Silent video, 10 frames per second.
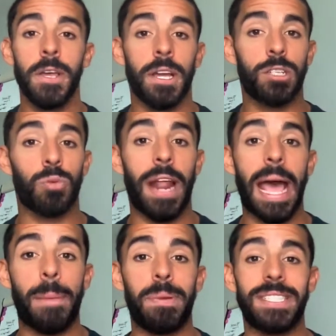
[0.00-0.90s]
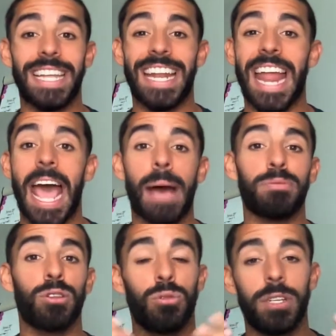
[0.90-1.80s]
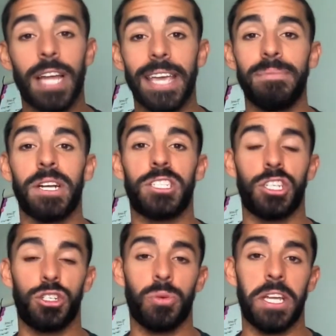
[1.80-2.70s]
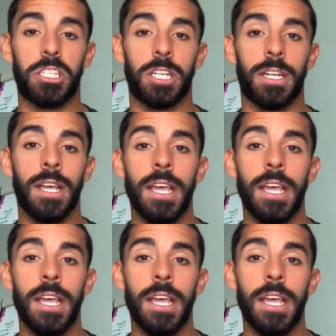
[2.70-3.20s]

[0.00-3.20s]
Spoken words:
because what happens in an absolute nightmare situation